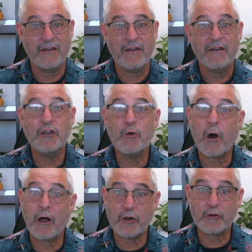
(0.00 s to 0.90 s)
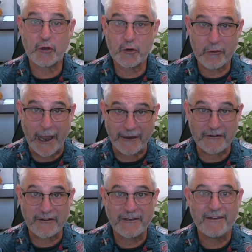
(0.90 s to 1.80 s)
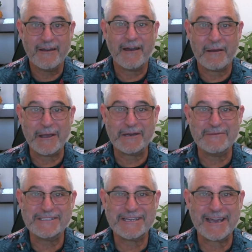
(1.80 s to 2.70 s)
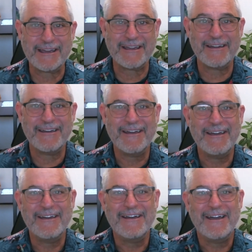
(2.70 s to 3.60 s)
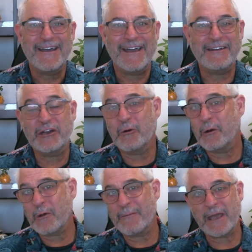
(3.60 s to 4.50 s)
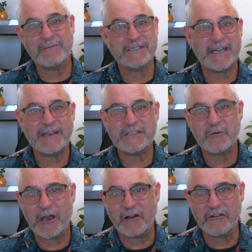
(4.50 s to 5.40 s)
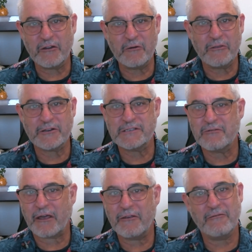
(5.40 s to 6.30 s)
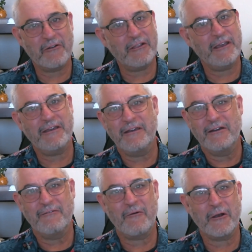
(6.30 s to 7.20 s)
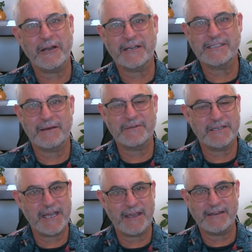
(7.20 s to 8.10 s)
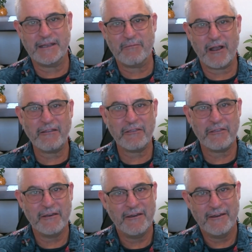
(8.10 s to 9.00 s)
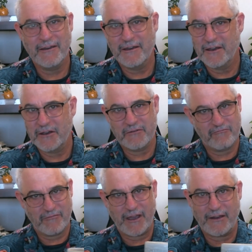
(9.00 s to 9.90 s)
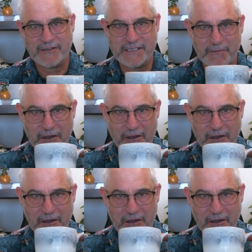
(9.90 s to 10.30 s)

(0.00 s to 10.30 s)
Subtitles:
you all are correct. I made a mistake. And you know, when we make mistakes, we all do. There's nothing really for it except to take a deep breath, have a sip of